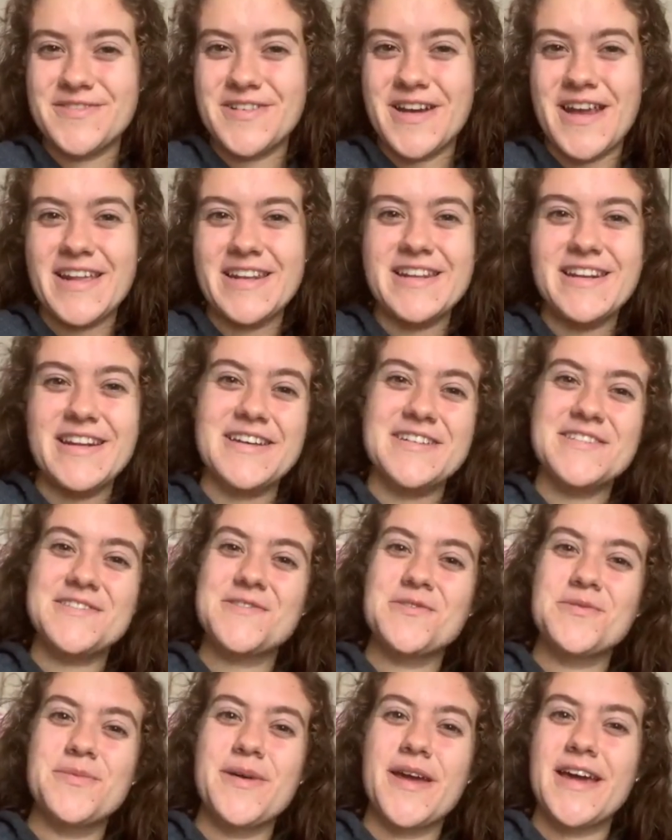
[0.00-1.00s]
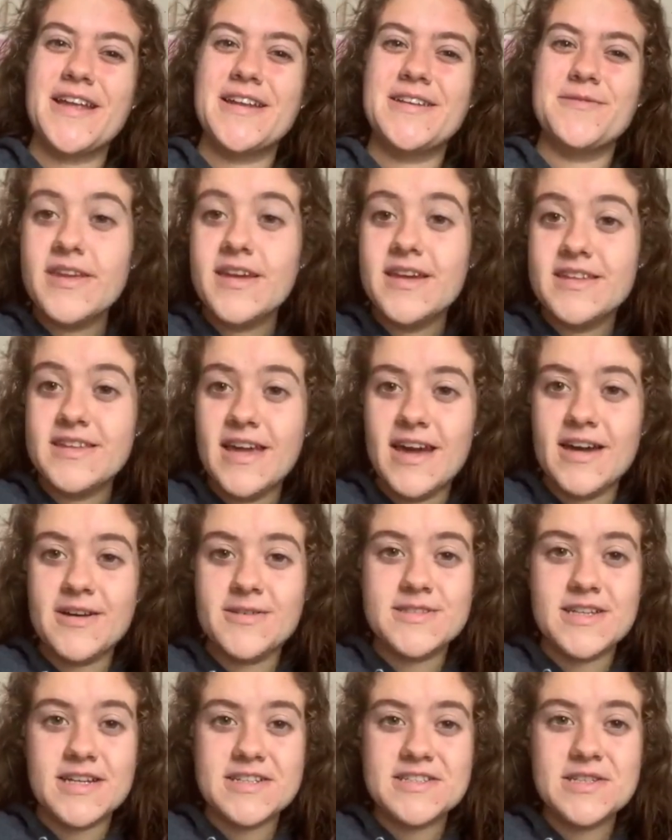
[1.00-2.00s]
rain in high school band. Yeah, it was
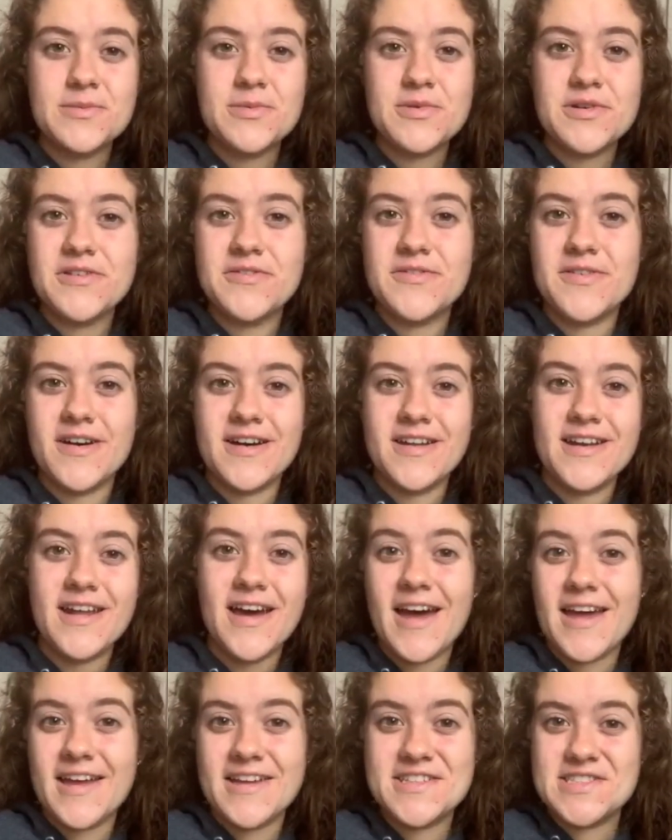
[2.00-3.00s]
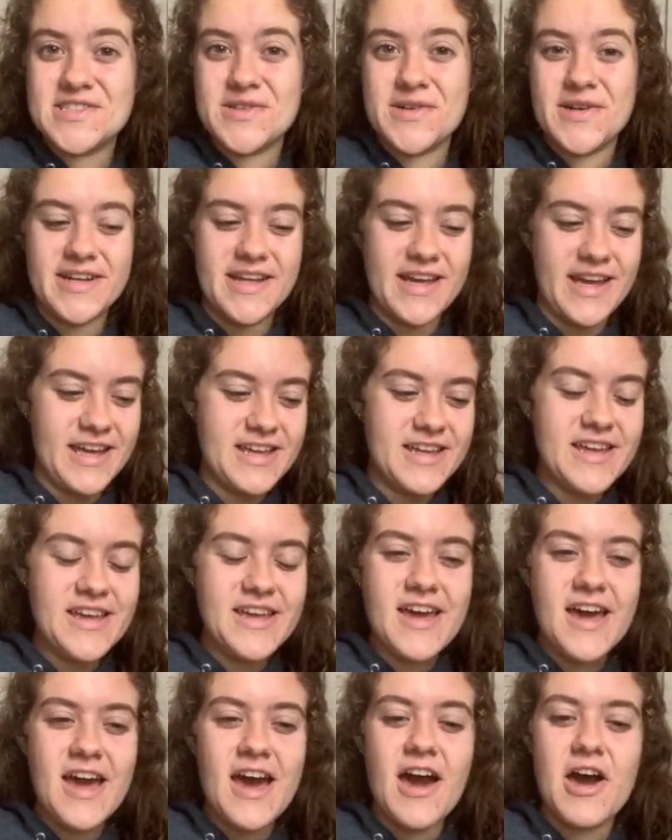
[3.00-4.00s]
actually pretty fun. I enjoyed it.
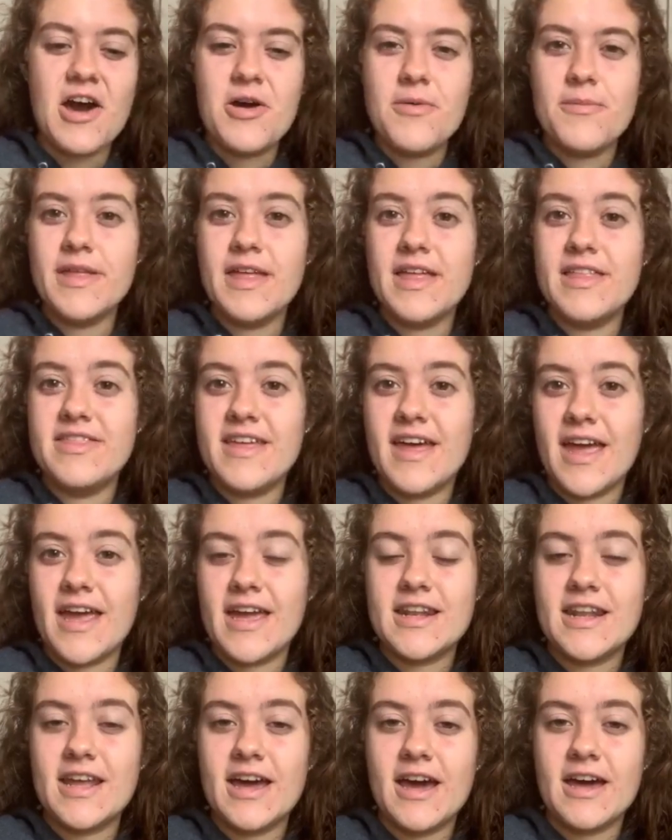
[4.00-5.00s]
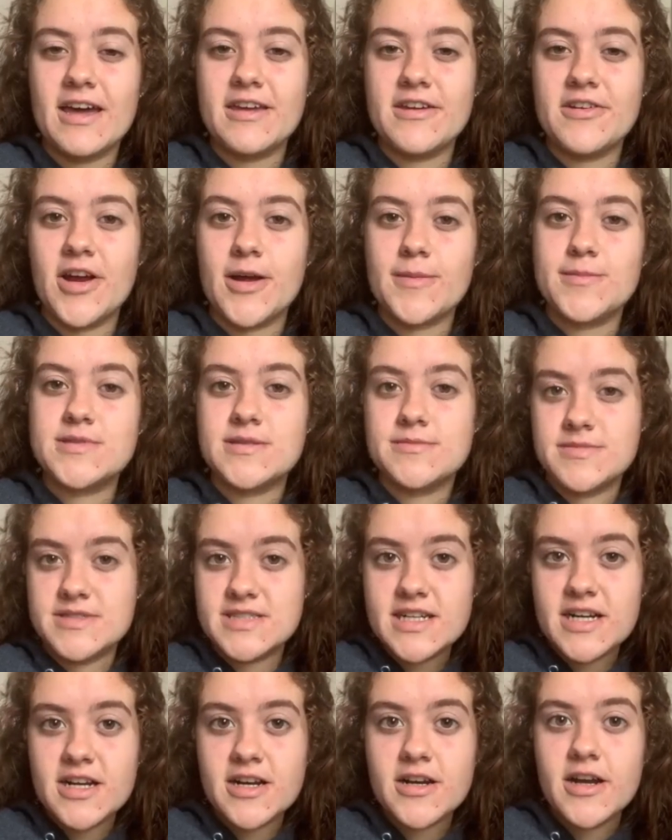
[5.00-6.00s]
And then I grabbed some
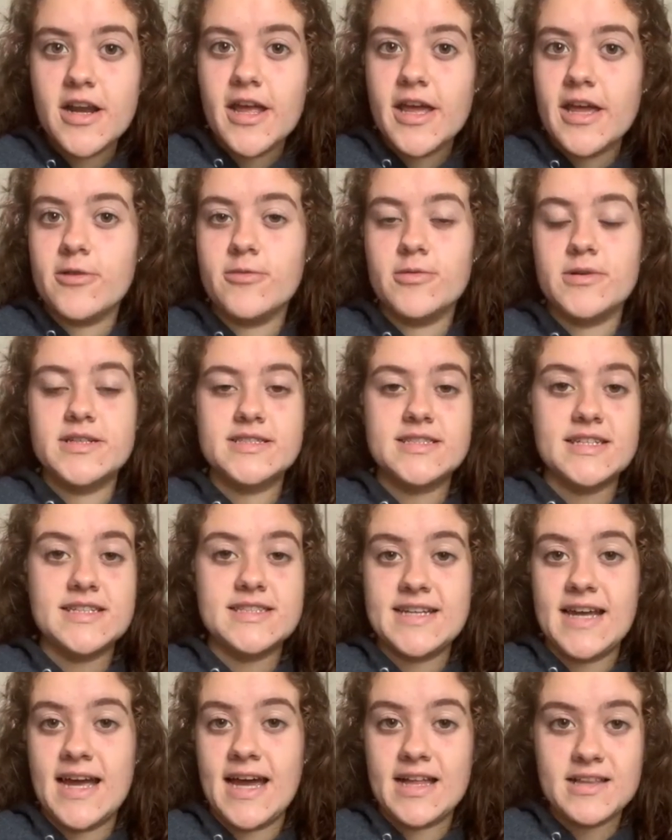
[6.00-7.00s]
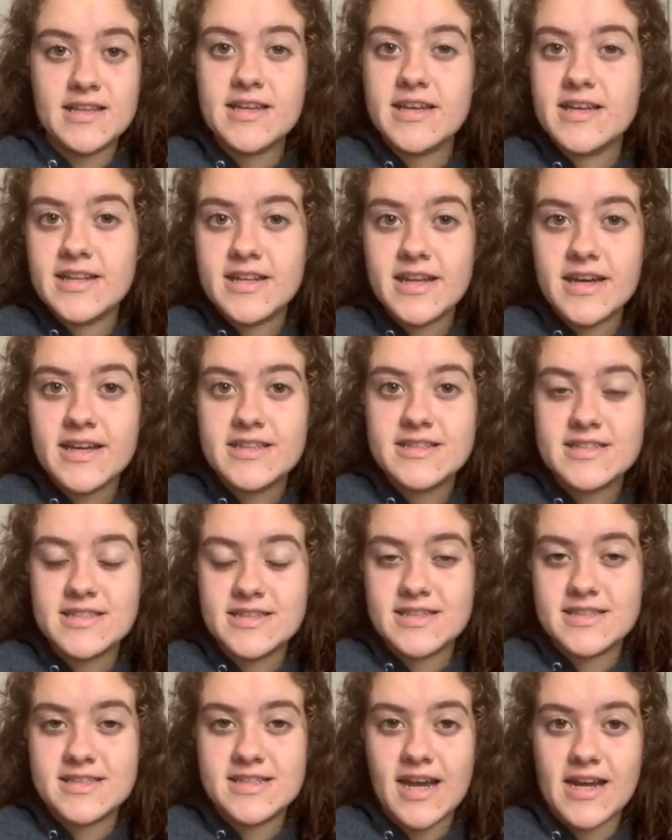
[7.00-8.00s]
dinner. It was Italian night in the
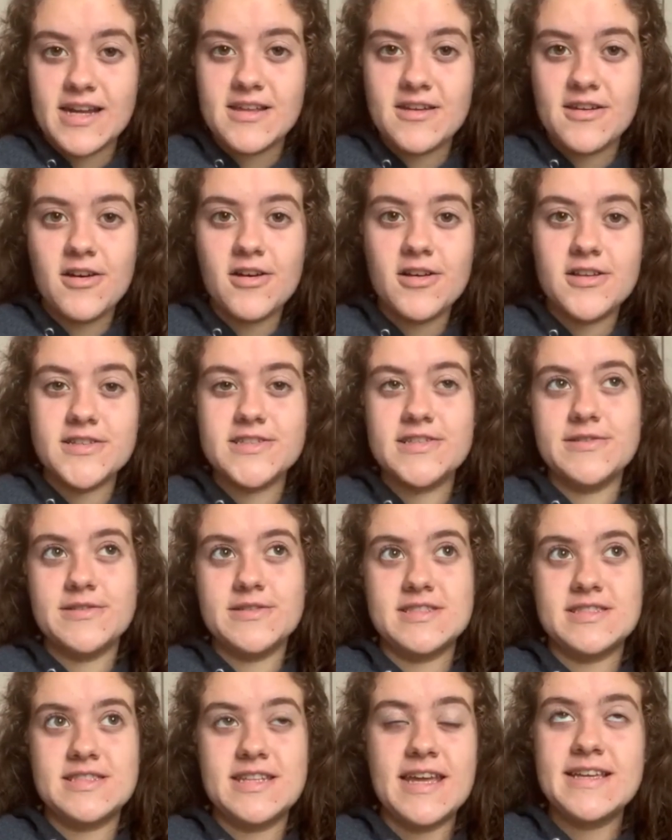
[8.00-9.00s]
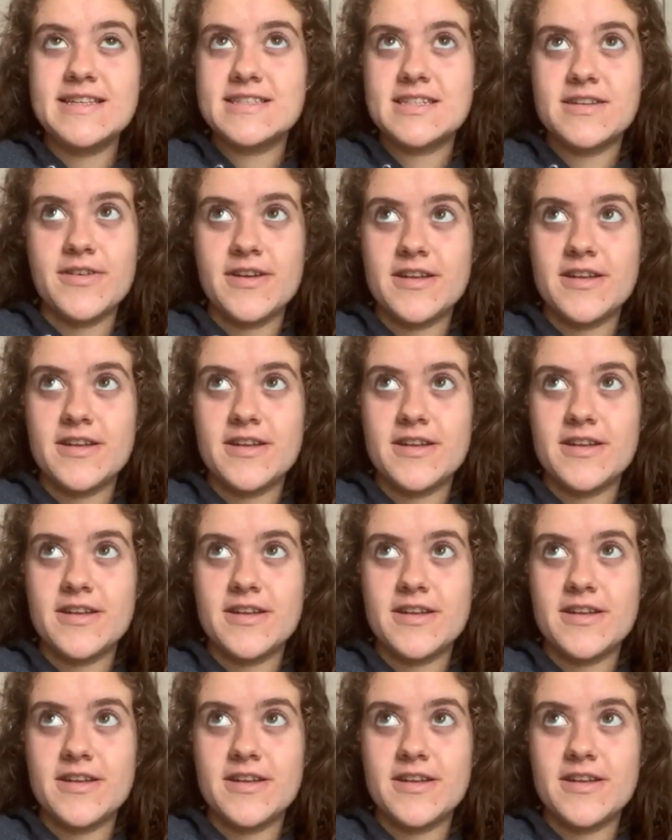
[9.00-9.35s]
dining hall, so it was Taste of